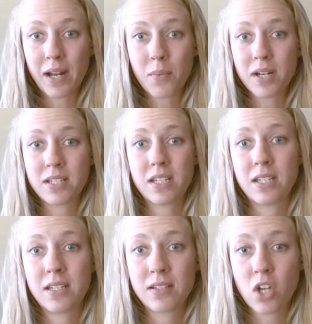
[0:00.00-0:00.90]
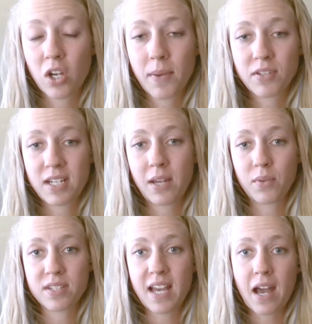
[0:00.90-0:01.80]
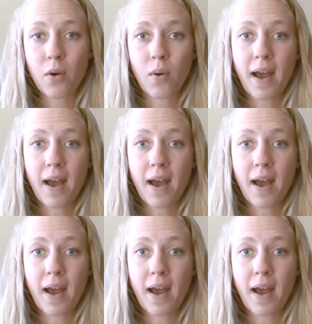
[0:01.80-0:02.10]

I wanted to talk about today was how